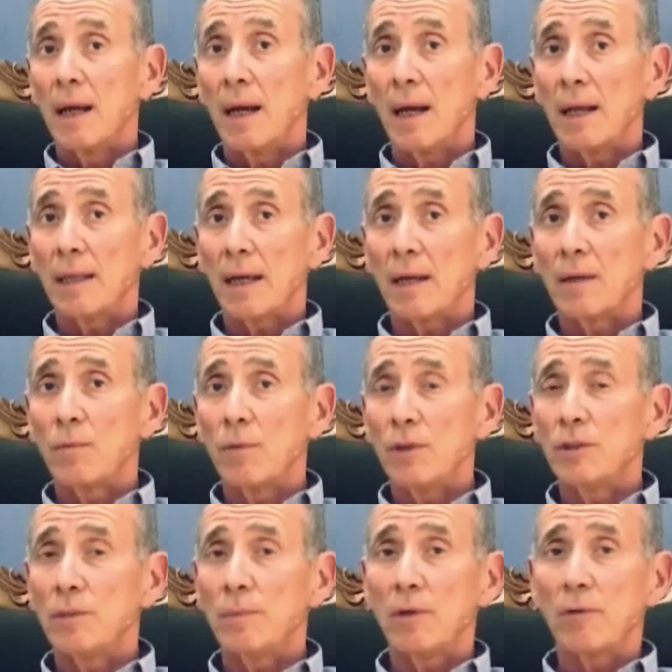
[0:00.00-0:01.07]
and that we
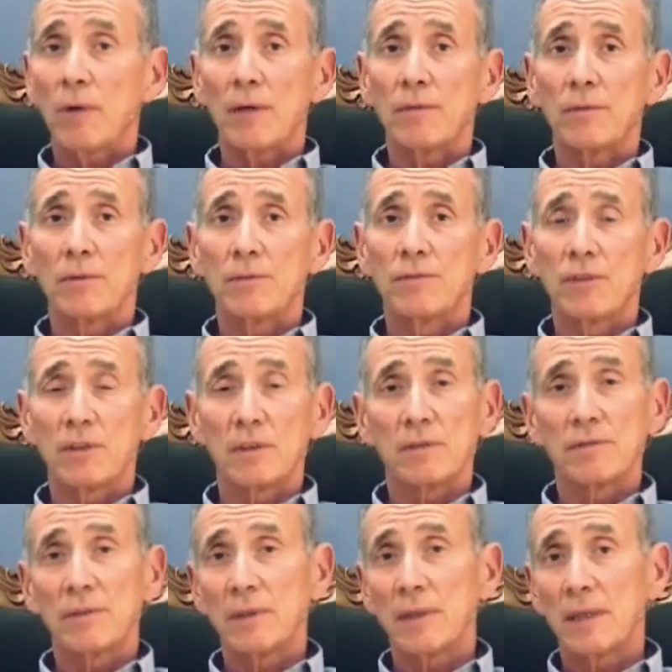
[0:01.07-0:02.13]
should be grateful for
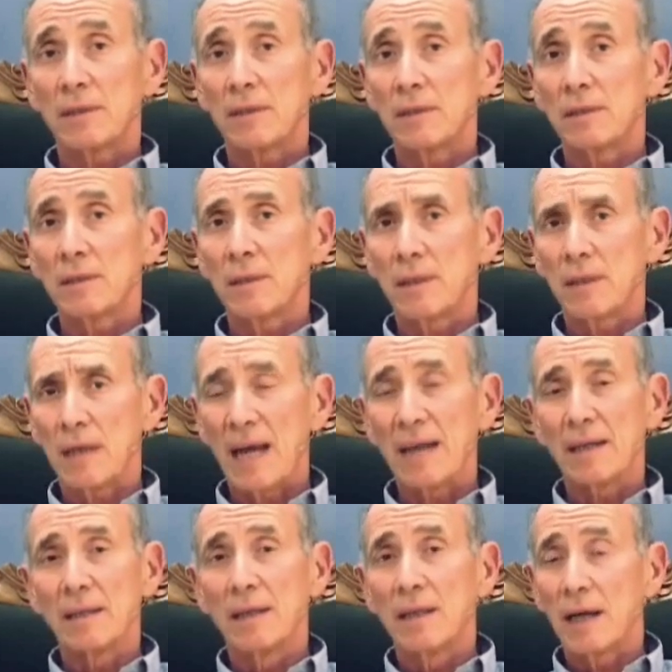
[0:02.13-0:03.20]
lessons that
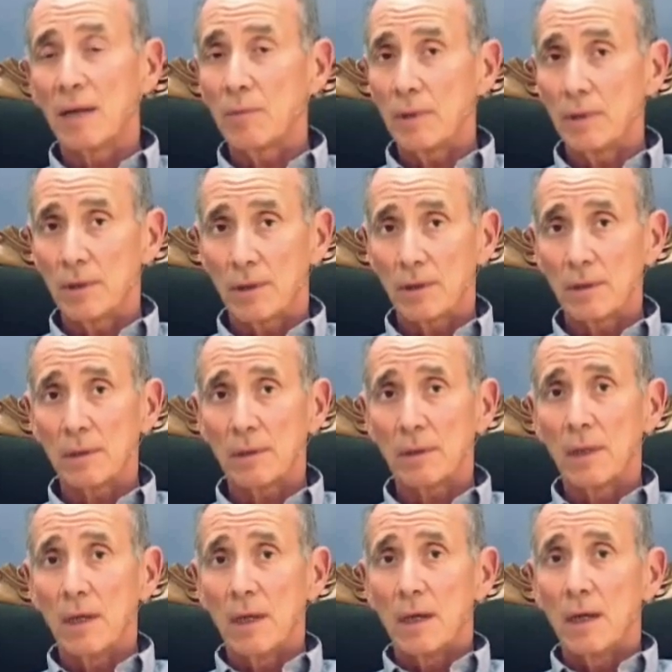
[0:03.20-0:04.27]
we learned,
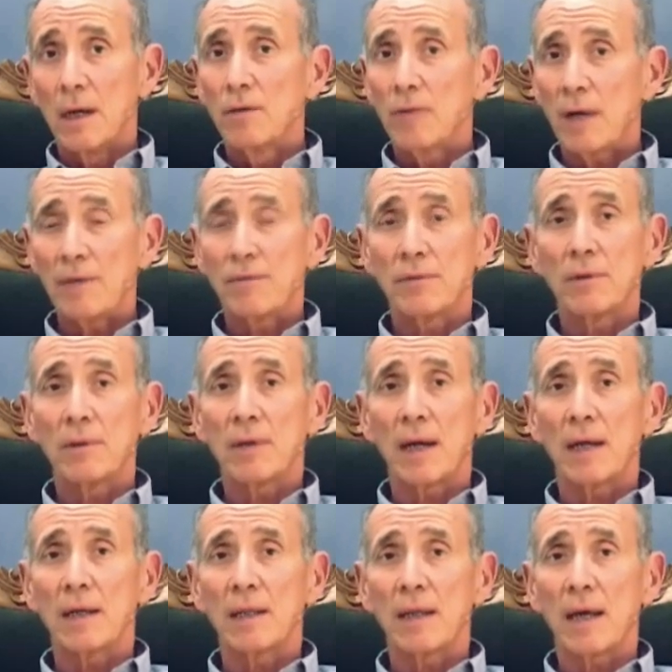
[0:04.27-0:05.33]
grateful
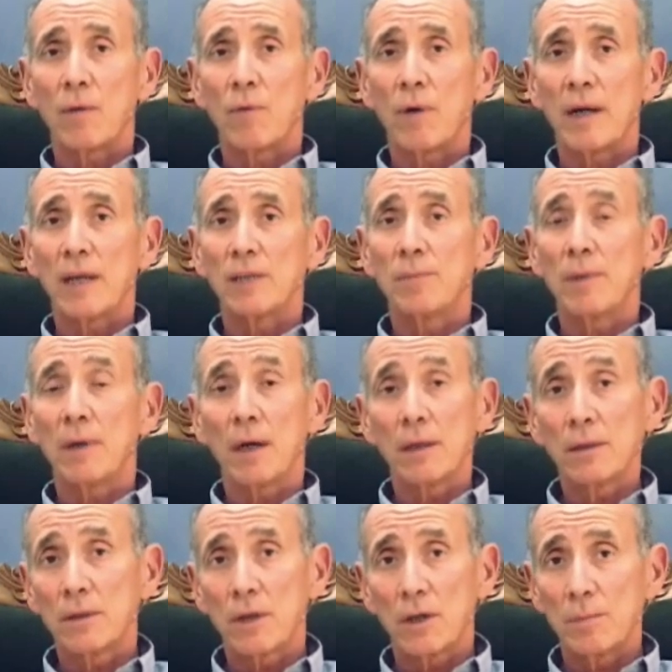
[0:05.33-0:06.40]
that what has been
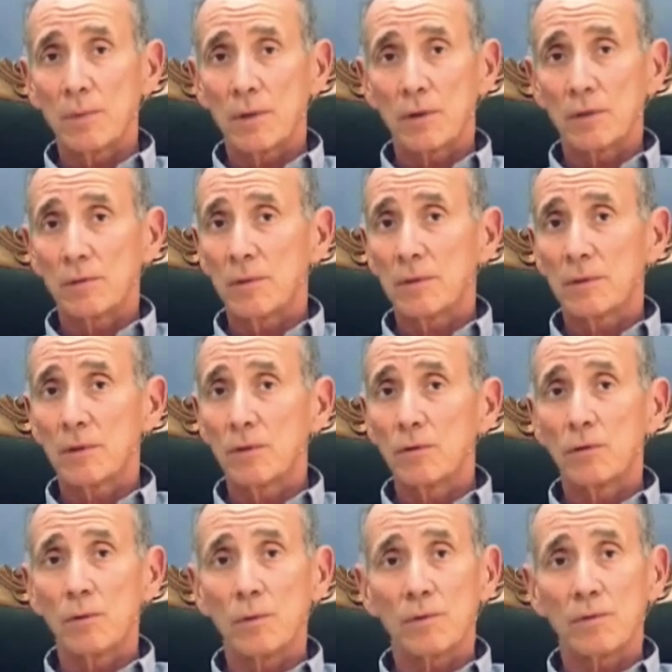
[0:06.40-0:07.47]
unlearned because we're
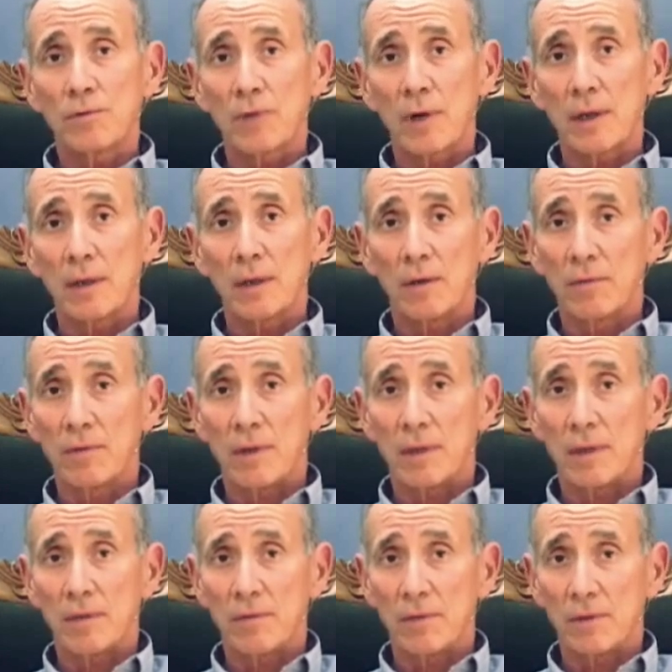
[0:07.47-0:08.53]
still too afraid of
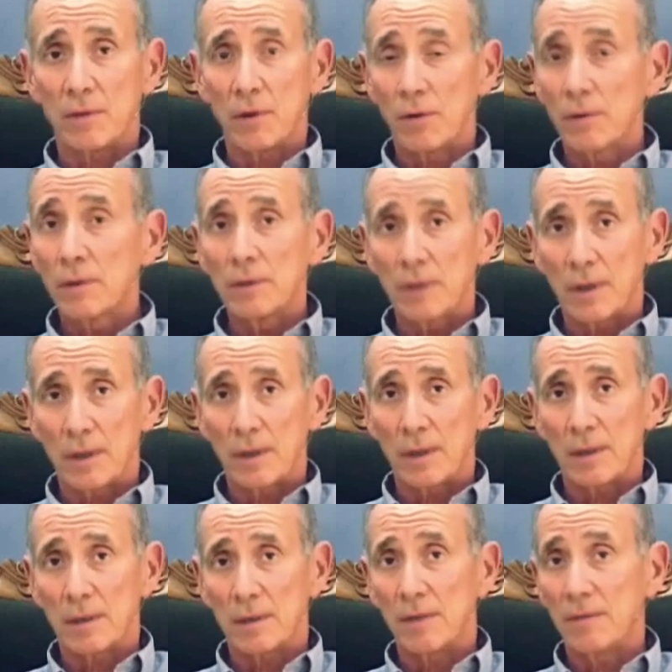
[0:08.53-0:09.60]
the total
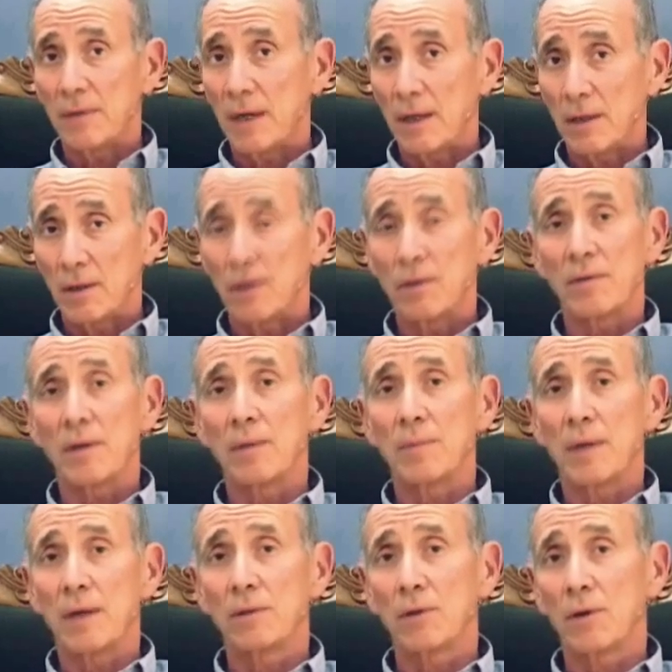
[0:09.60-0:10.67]
learning of letting go of our
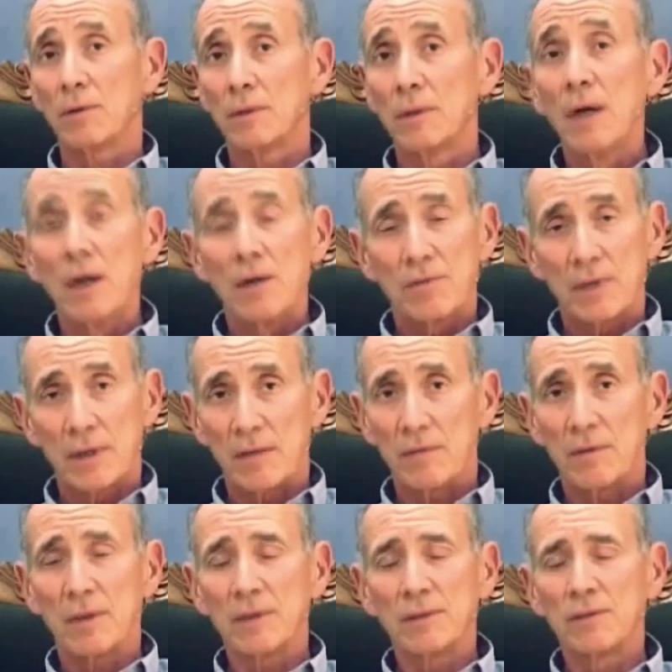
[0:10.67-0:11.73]
mind, total
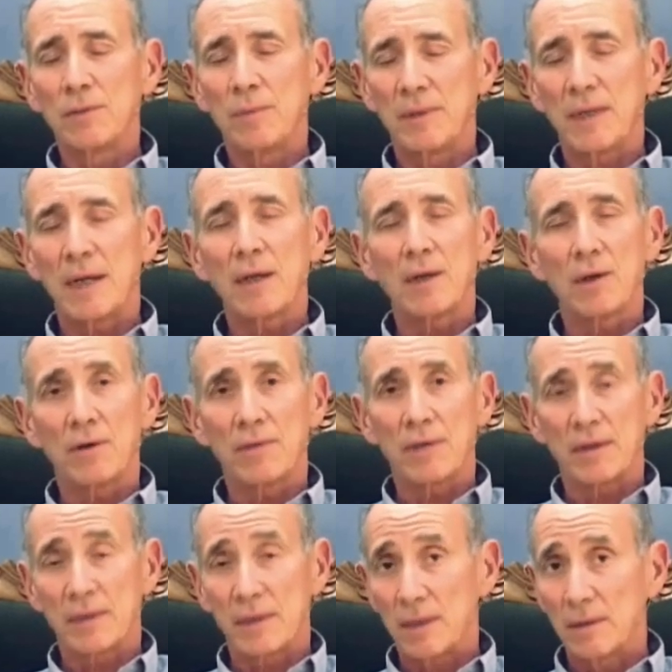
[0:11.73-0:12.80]
forgiveness, letting go of
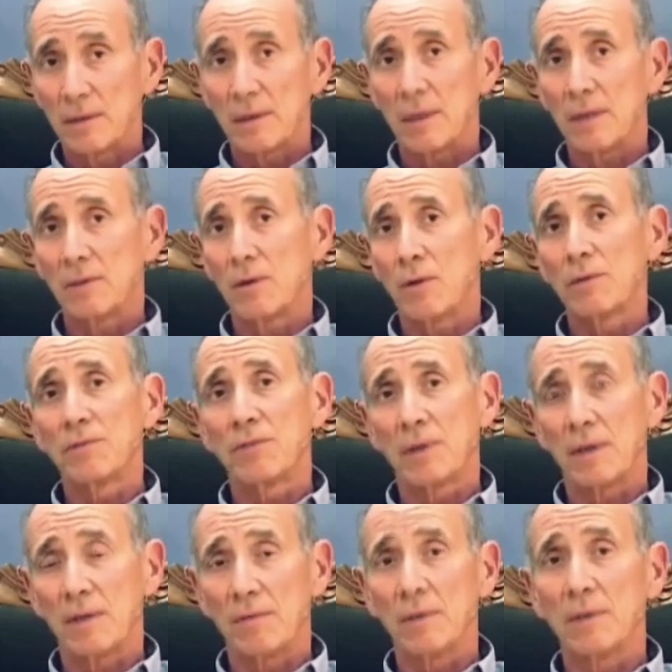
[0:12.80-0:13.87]
our guilt and total
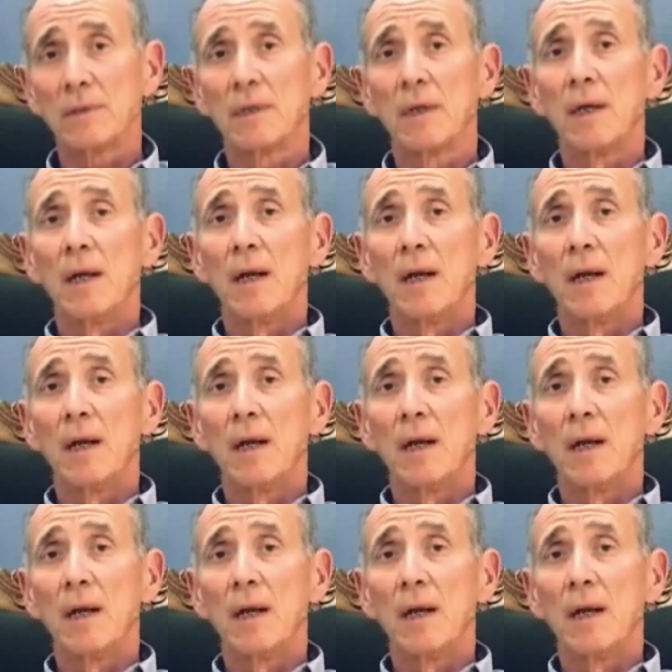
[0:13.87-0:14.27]
forgiveness,